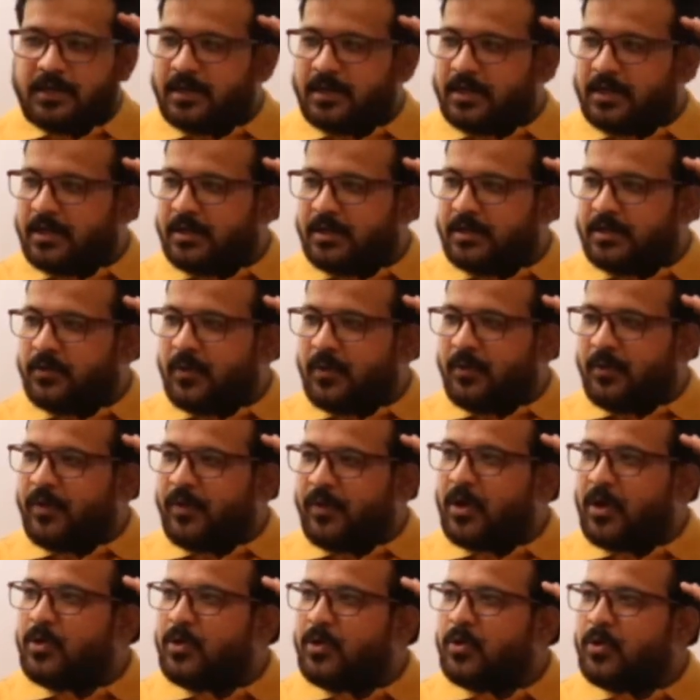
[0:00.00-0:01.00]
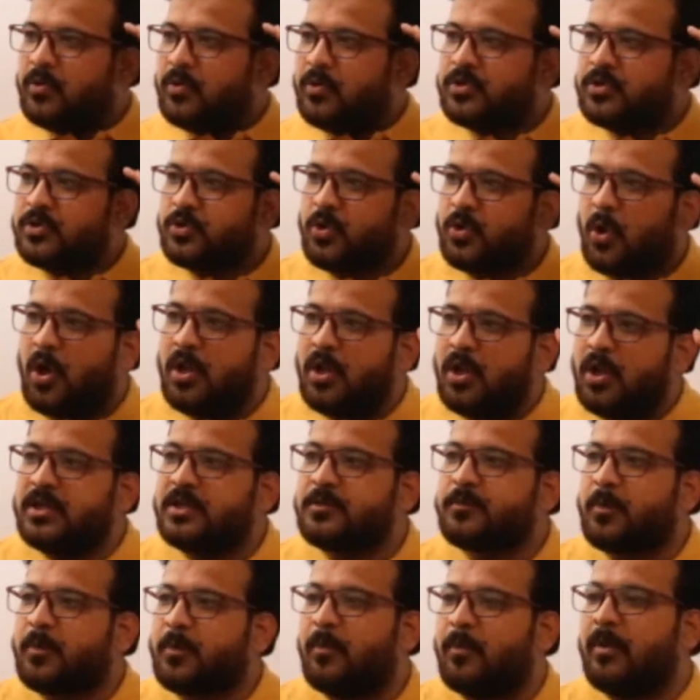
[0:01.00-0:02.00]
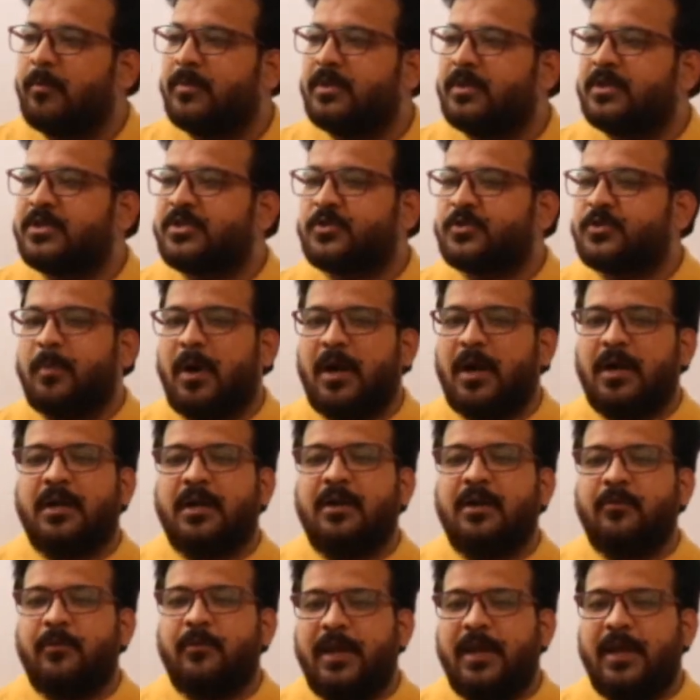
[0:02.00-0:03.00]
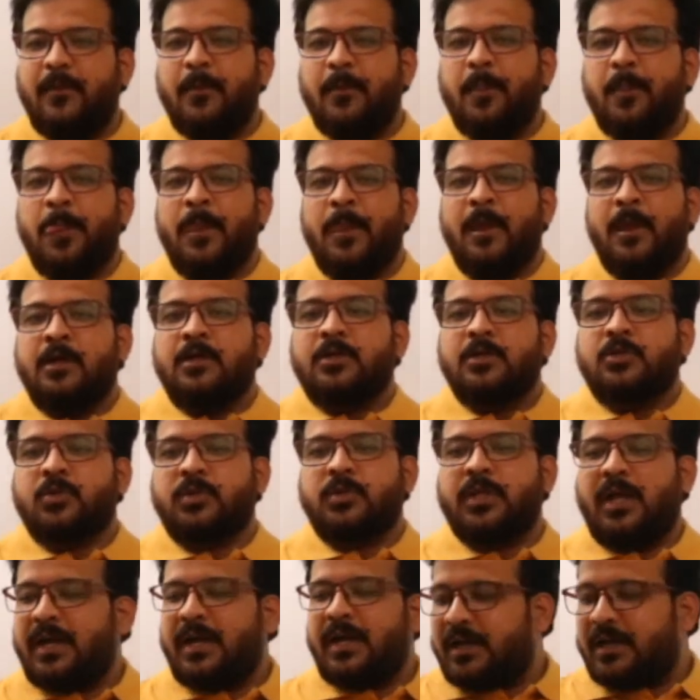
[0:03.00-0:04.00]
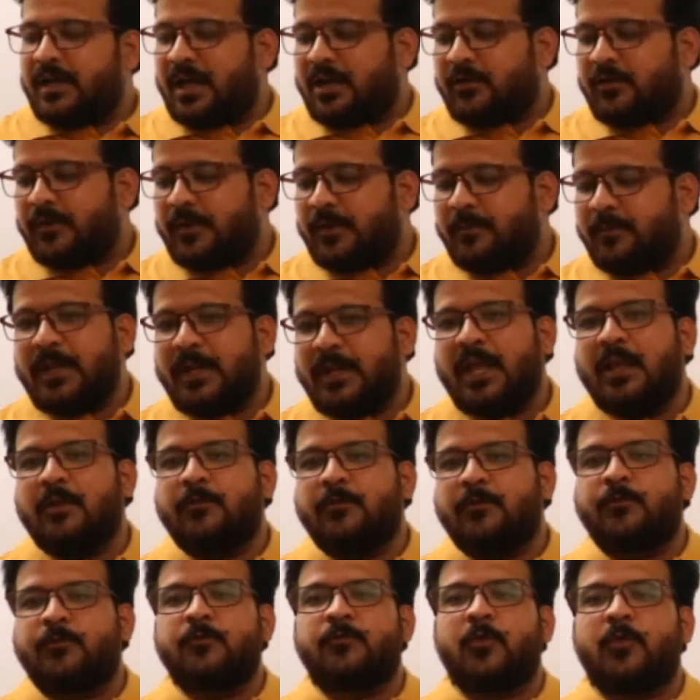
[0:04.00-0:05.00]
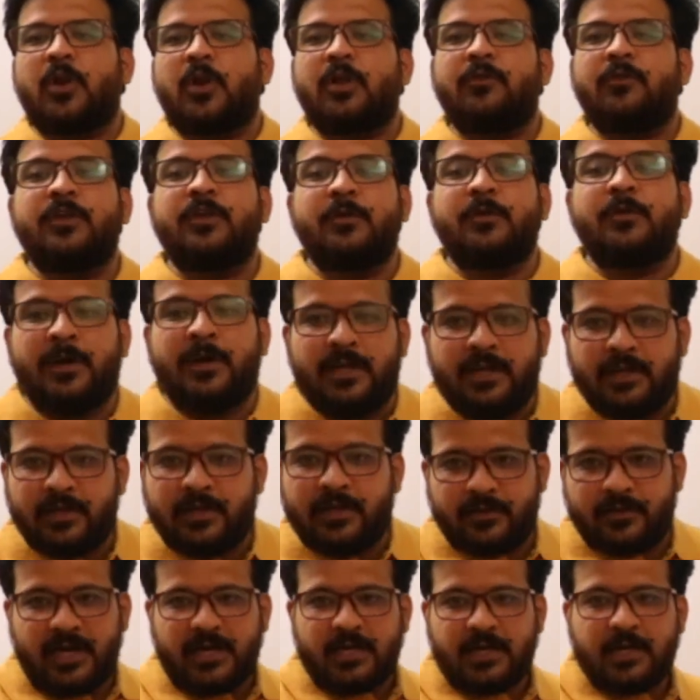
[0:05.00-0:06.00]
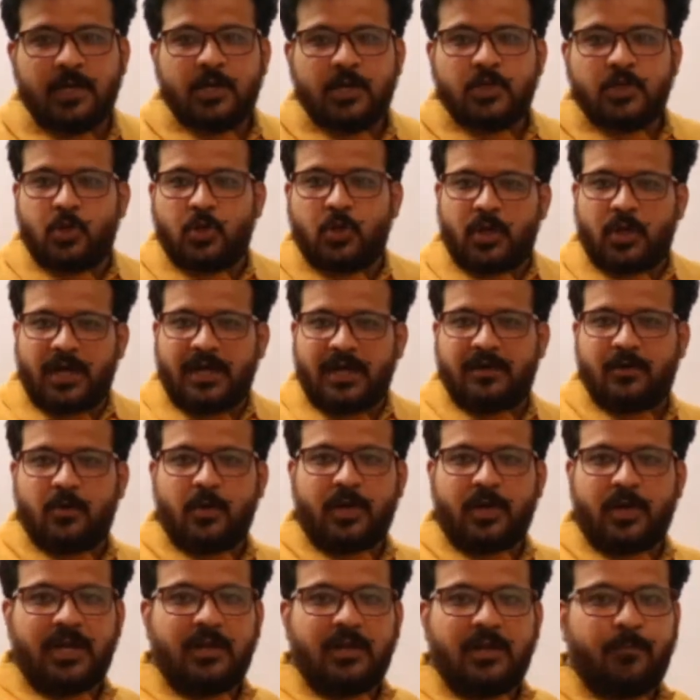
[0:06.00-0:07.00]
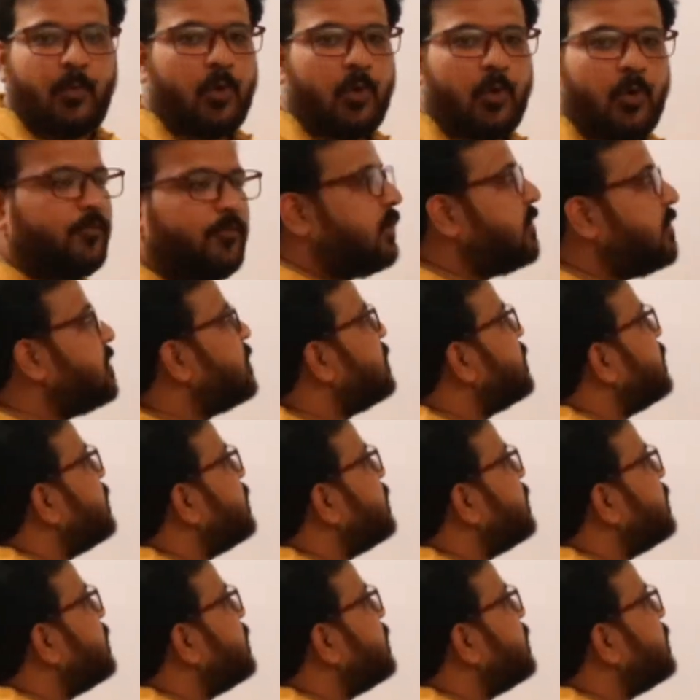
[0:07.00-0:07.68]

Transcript: We are going to solve this problem in a smarter way, so that will be helpful for everybody, right? So look at the board first.